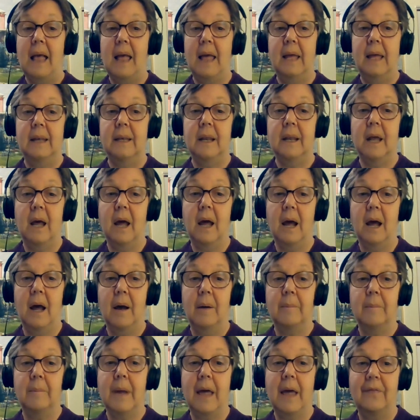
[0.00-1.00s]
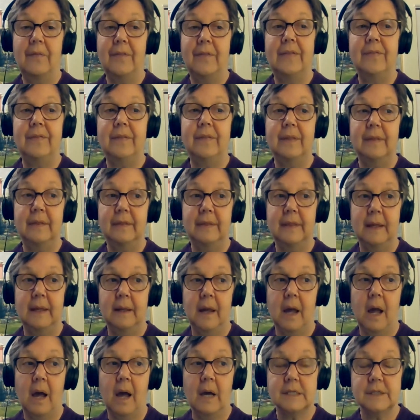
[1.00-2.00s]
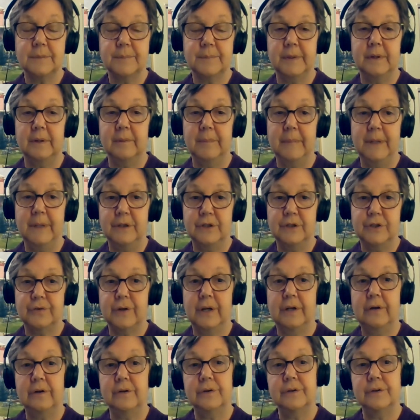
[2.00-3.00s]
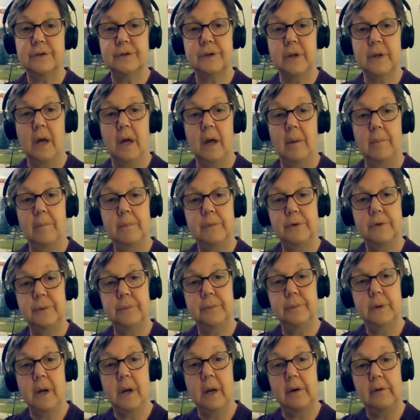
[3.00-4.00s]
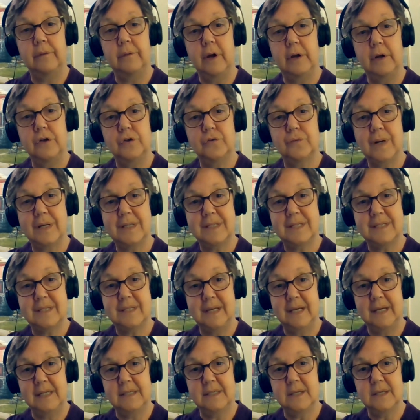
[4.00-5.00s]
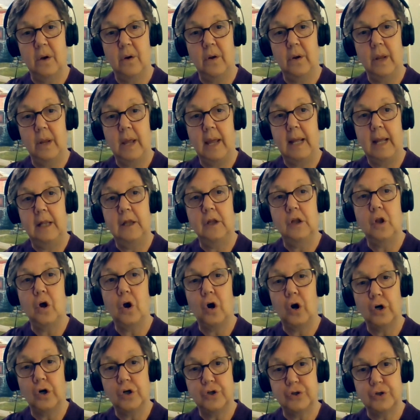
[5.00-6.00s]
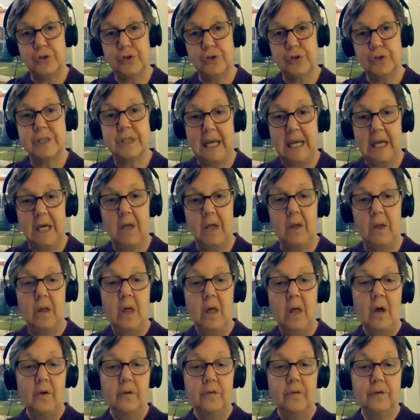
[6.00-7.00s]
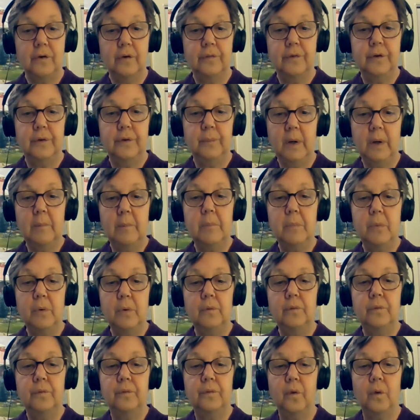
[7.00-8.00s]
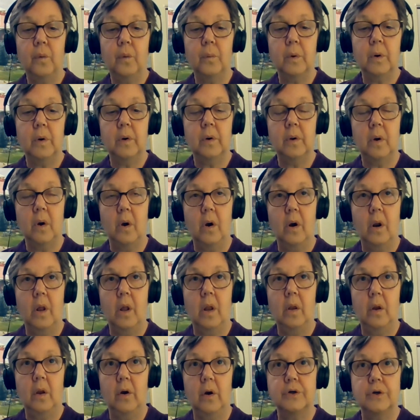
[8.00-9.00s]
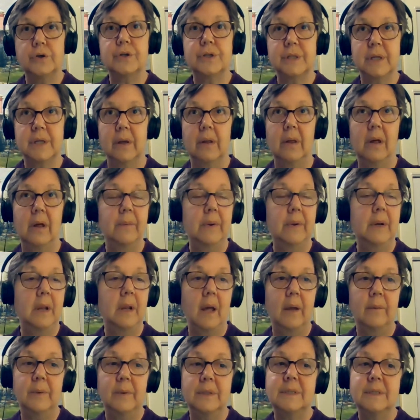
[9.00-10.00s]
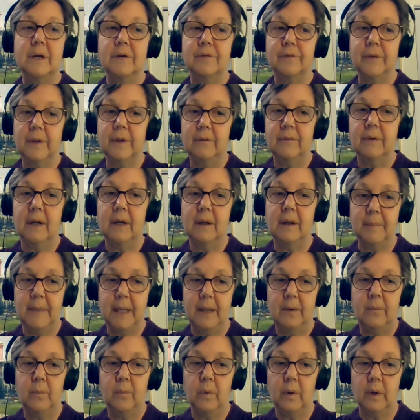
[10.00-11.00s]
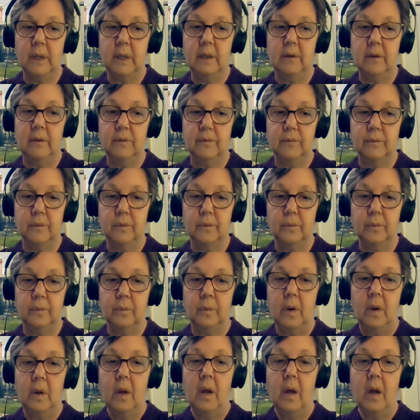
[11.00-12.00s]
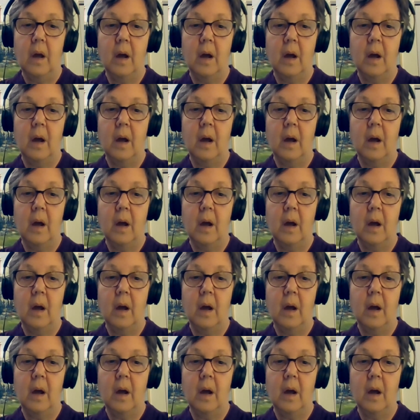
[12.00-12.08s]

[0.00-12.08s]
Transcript: and then the hospital administrators to kind of address things on a larger scale. So if you want to move forward on a larger scale, I would definitely recommend working through